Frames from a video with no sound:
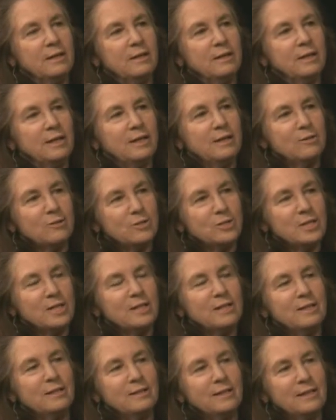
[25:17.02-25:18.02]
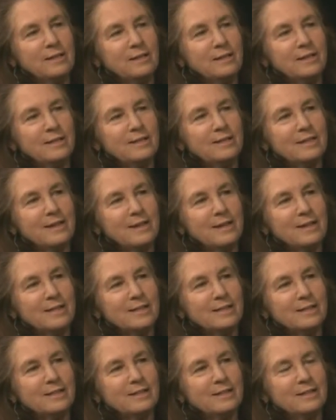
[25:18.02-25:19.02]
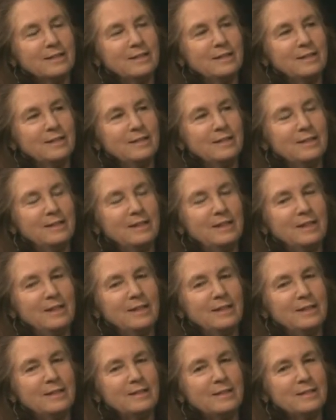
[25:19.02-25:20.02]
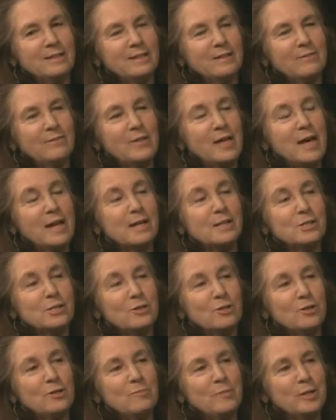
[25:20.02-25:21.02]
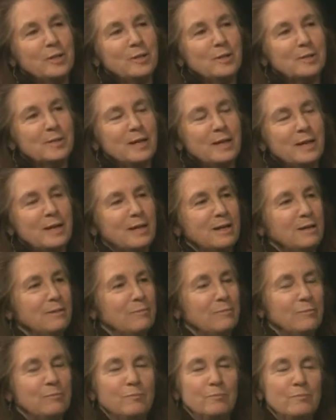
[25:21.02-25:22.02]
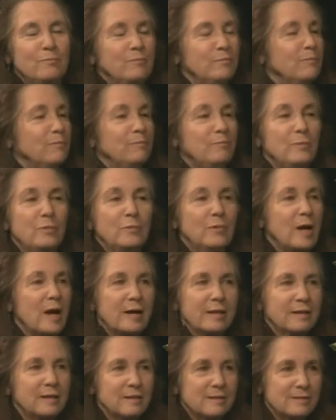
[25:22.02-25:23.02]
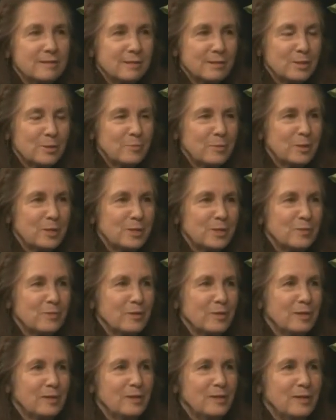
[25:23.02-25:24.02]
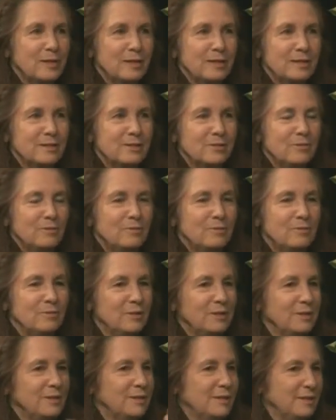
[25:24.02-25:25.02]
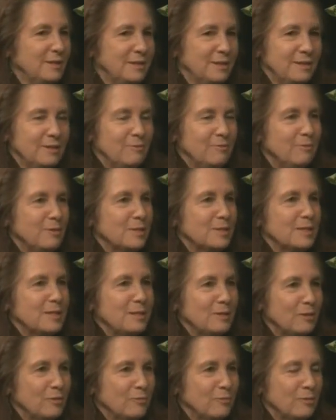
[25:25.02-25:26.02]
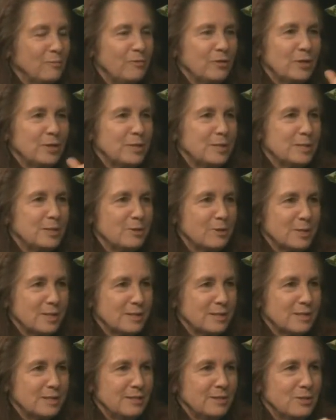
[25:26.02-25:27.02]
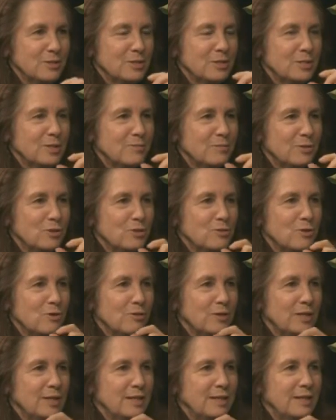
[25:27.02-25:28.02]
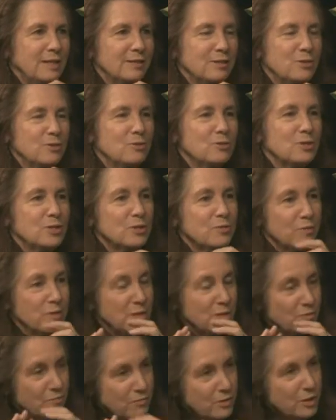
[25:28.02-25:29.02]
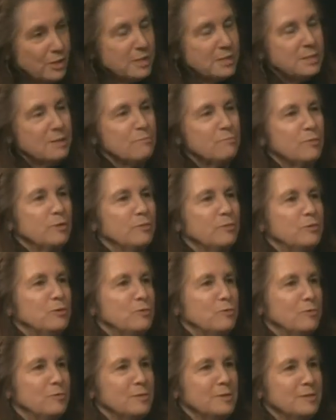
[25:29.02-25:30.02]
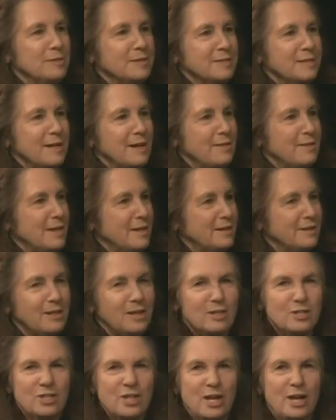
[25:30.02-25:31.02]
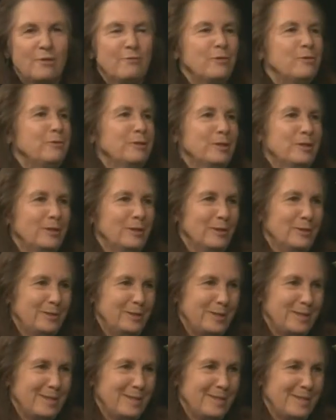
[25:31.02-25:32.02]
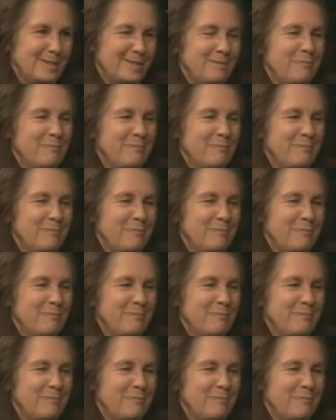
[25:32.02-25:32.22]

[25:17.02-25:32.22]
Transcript: energy healing like that. And that I started because I had a miraculous experience with a client who was healed from very serious conditions of a stroke and cancer, just with these very simple tools. And I thought, gosh, everyone can learn this.